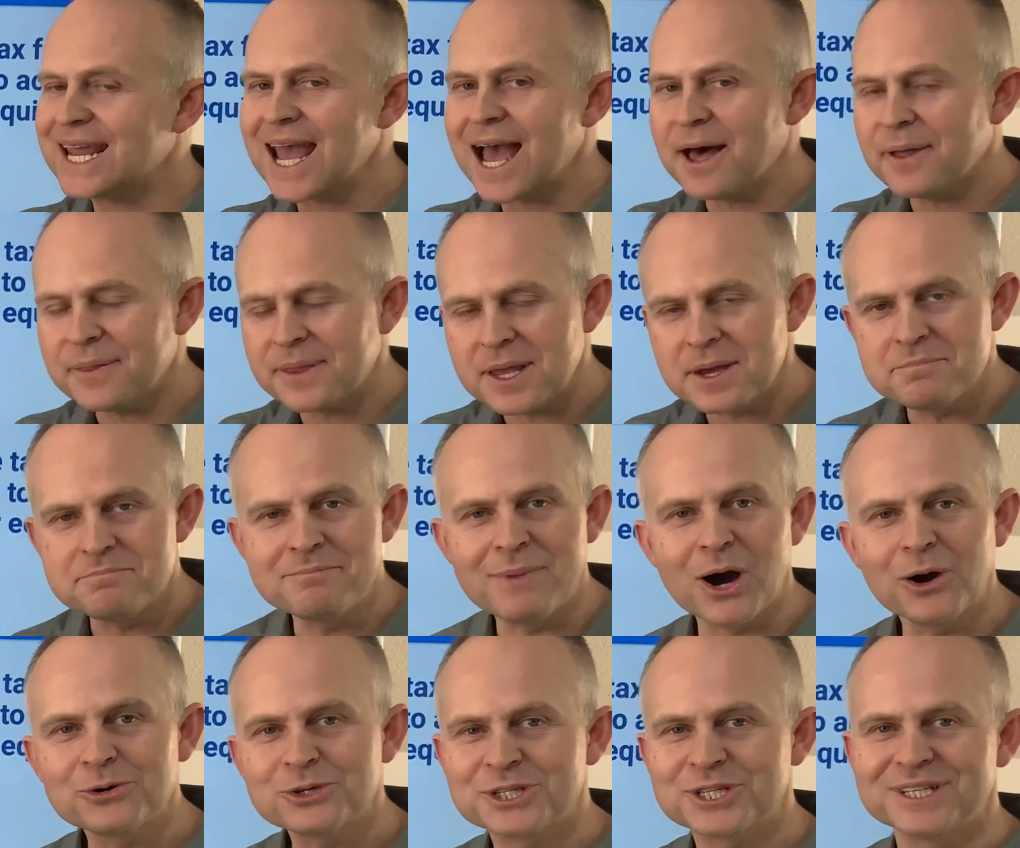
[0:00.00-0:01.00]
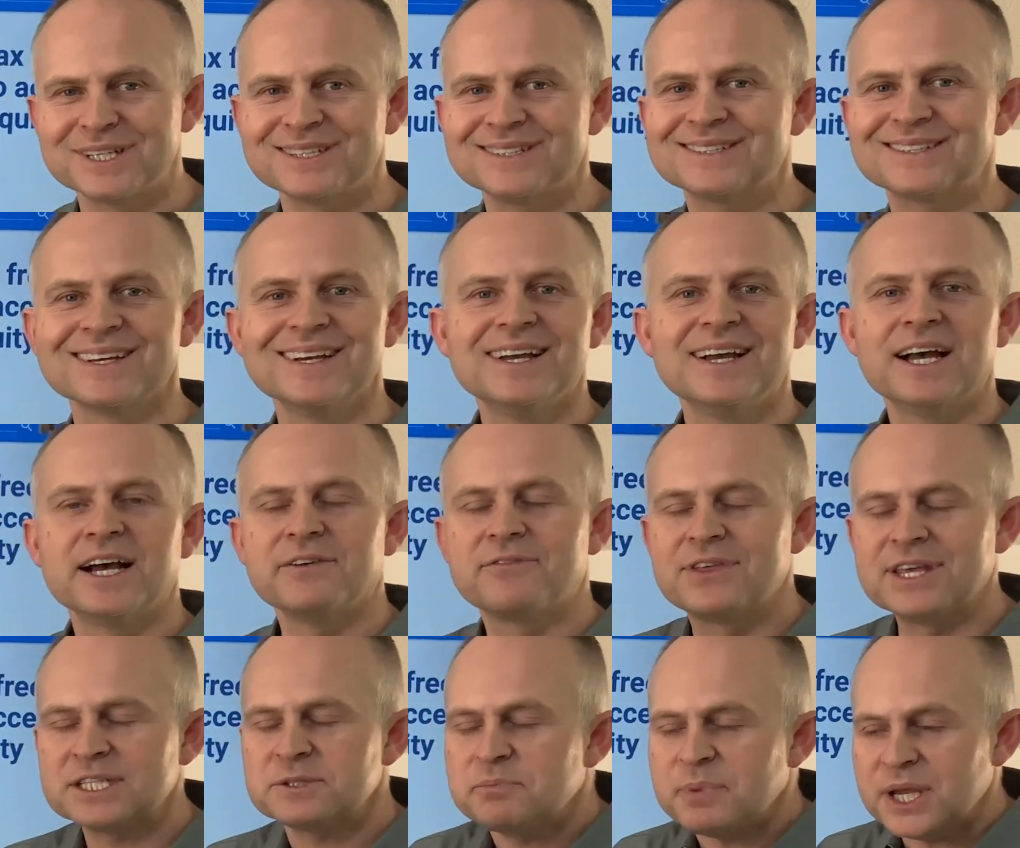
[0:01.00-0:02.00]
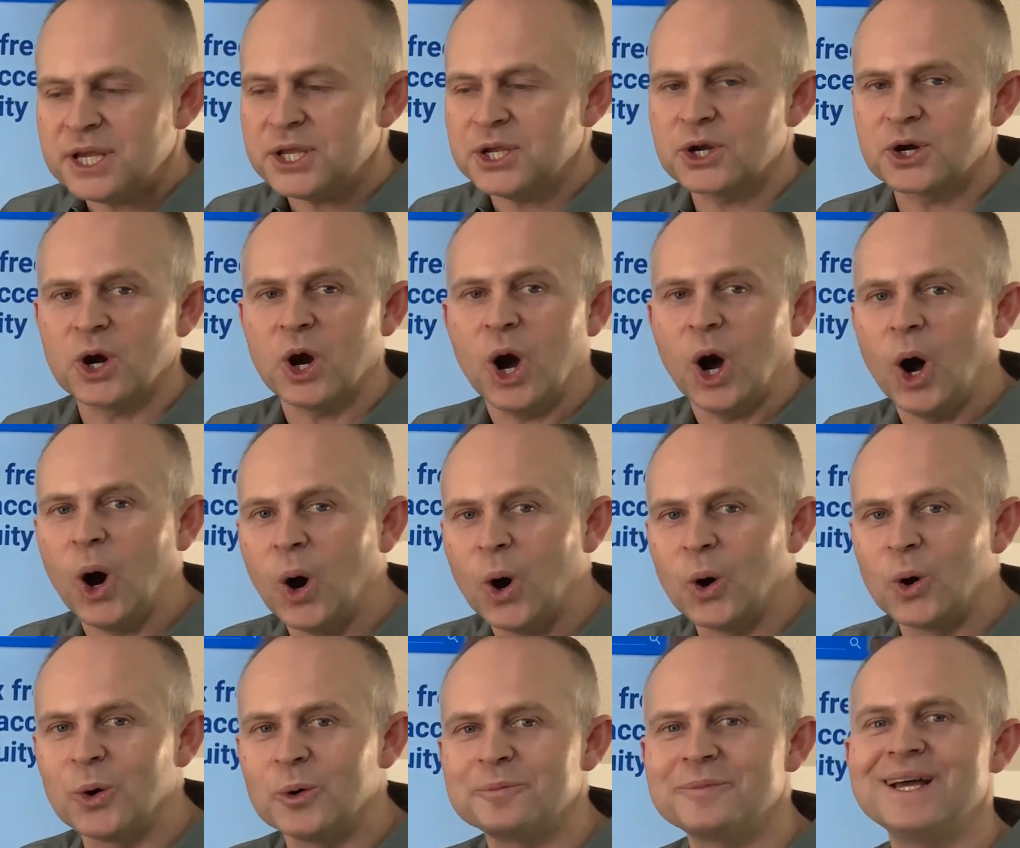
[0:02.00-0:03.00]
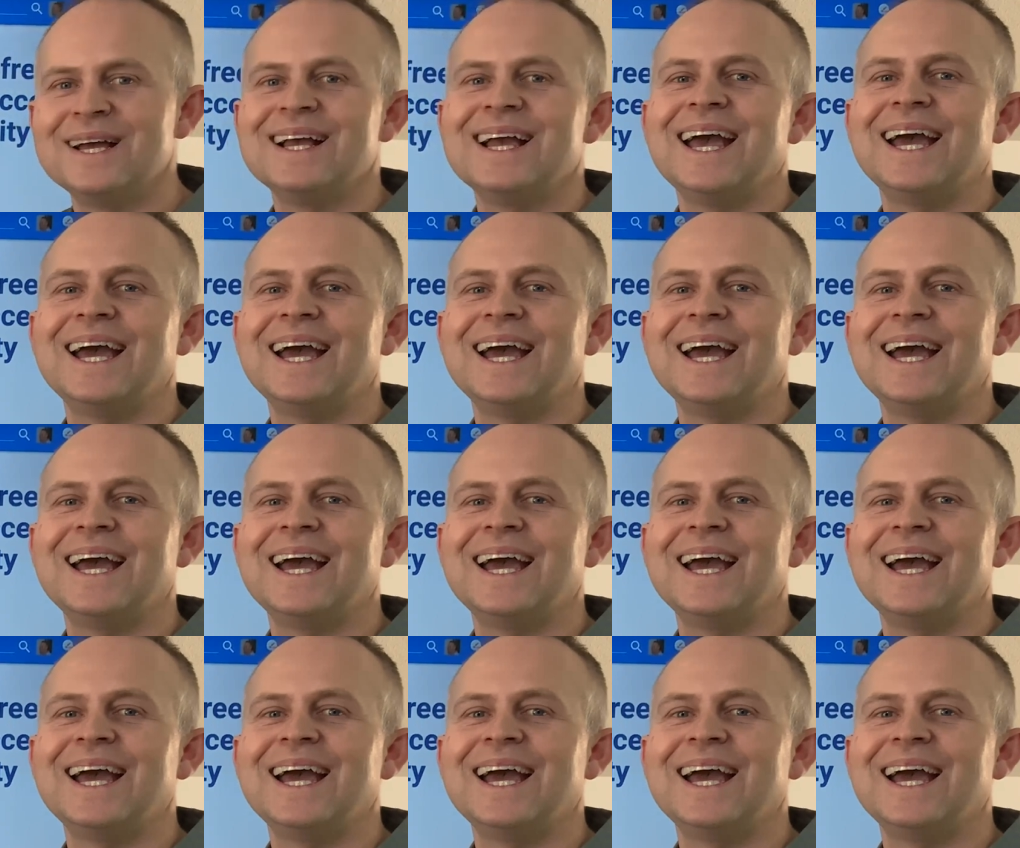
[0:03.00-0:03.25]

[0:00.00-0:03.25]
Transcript: out the emotions of this being your home